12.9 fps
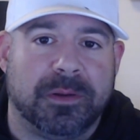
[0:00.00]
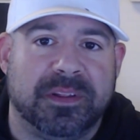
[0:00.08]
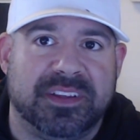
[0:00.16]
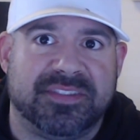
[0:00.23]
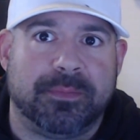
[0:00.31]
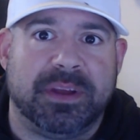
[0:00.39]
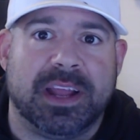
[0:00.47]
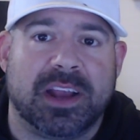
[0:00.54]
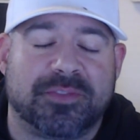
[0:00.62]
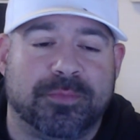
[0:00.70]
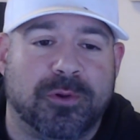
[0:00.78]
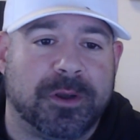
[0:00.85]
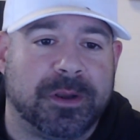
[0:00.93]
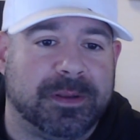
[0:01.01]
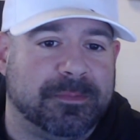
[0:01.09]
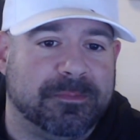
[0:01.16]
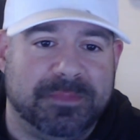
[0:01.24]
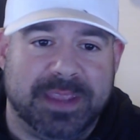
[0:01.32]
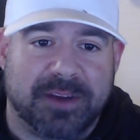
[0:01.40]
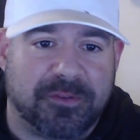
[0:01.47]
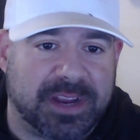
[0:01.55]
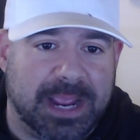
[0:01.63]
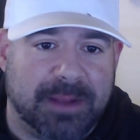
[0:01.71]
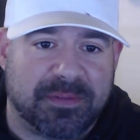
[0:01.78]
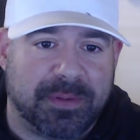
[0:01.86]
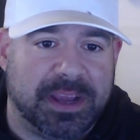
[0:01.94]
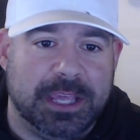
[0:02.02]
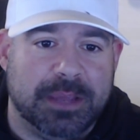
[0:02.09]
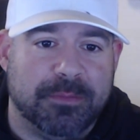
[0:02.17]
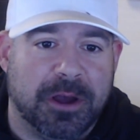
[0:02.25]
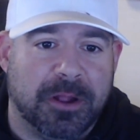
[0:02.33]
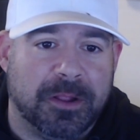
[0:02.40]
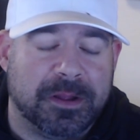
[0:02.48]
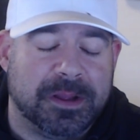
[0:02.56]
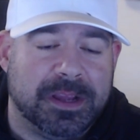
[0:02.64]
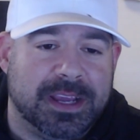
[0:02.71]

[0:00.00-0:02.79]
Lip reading: sent me an export, never came to my email.